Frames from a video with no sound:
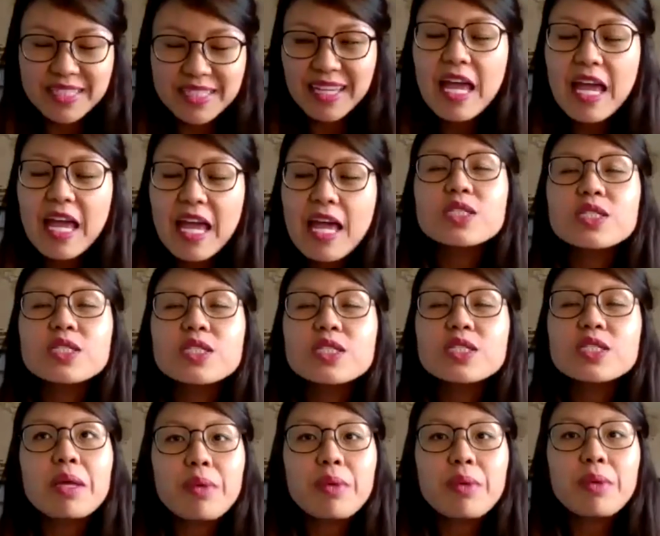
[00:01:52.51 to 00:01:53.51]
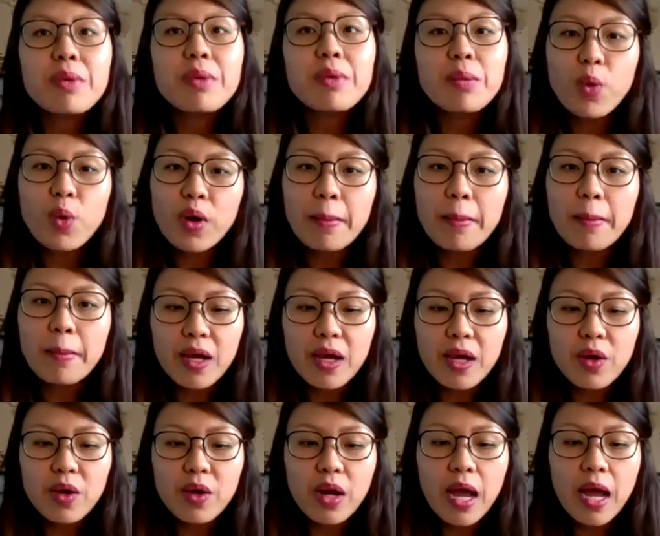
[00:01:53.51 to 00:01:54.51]
So tell me a bit more about
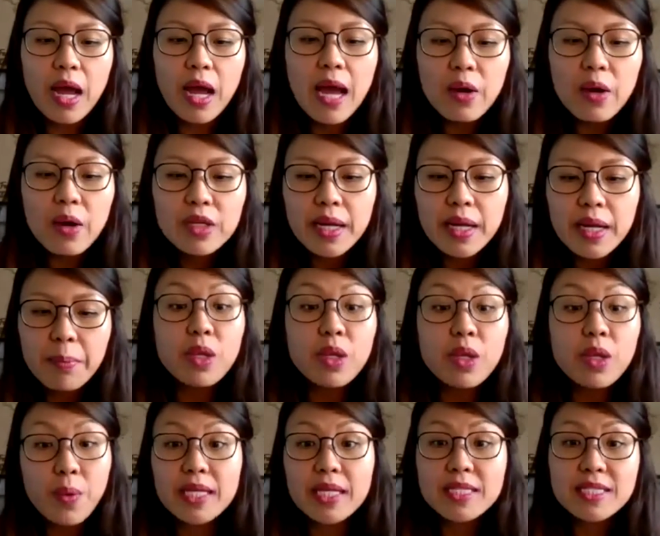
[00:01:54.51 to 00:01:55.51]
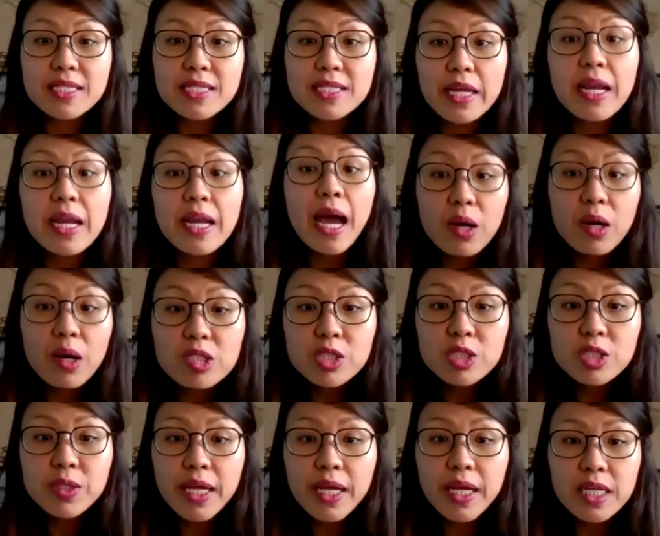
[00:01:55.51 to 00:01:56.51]
how did you end up in the US, and how did
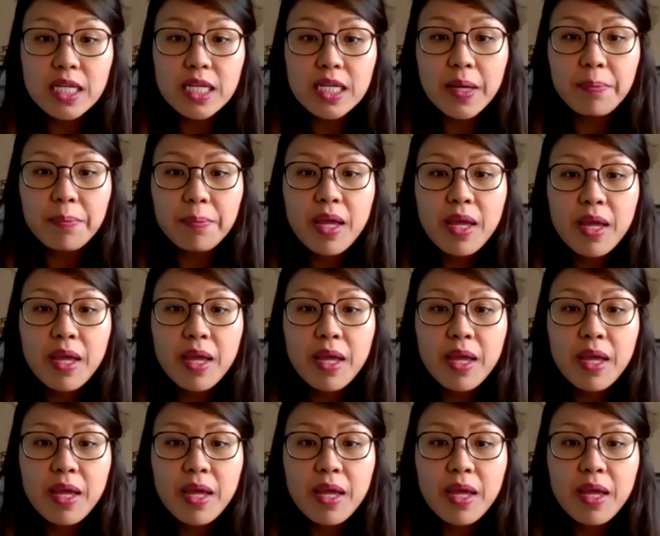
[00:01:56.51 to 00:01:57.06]
you end up